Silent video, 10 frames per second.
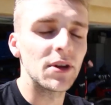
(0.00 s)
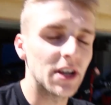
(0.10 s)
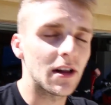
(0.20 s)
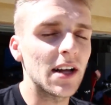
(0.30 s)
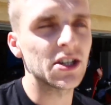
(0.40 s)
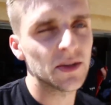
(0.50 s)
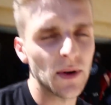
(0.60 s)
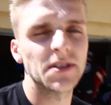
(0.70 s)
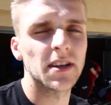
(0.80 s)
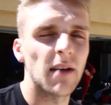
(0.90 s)
But the clutch is
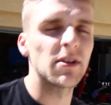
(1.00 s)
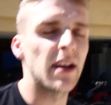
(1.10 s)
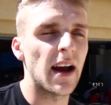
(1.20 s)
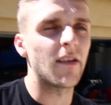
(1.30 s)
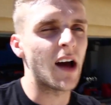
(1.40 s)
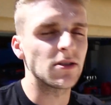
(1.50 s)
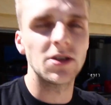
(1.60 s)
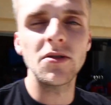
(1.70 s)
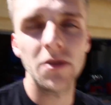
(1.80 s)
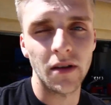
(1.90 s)
supposed to come today around
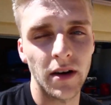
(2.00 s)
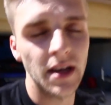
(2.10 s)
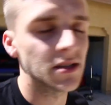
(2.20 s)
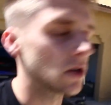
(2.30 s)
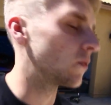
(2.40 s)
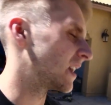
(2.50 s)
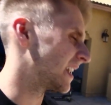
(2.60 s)
2:30, so we